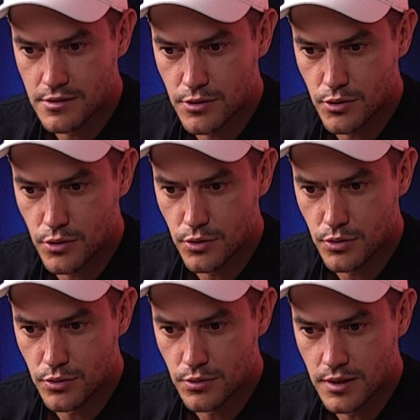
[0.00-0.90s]

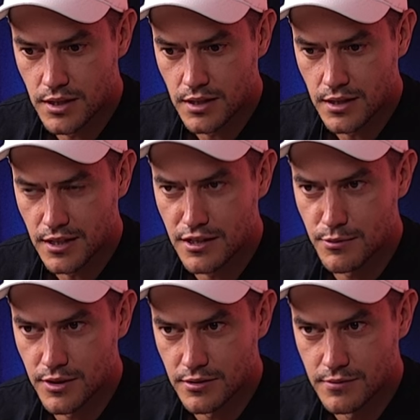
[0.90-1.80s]
to the
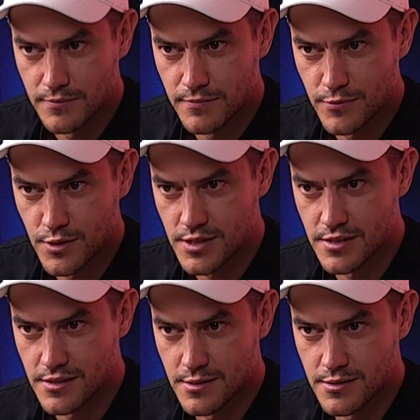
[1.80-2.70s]
Inkerman, which
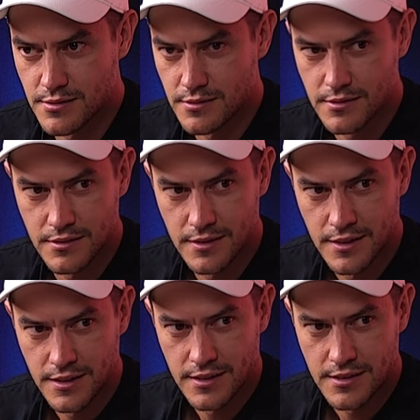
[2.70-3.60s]
is where's that?
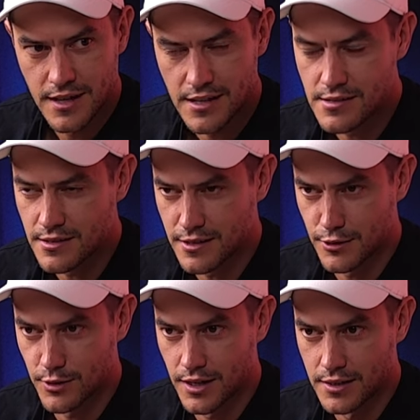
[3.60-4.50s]
East St
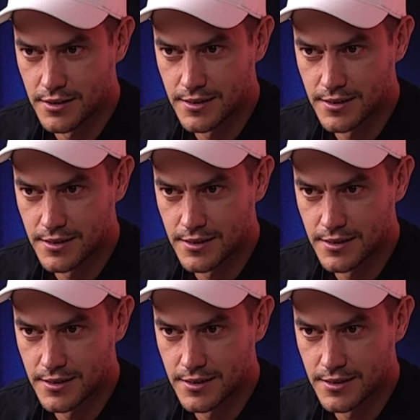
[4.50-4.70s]
Kilda.